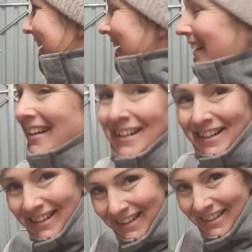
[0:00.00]

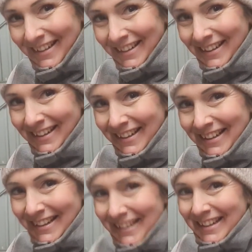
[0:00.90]
Oh,
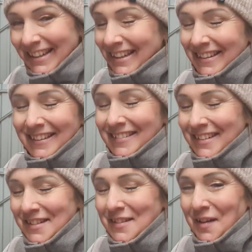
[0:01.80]
it
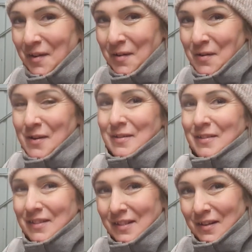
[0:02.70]
is so,
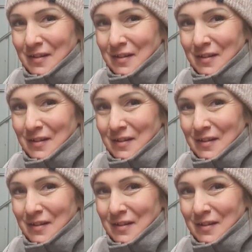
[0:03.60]
so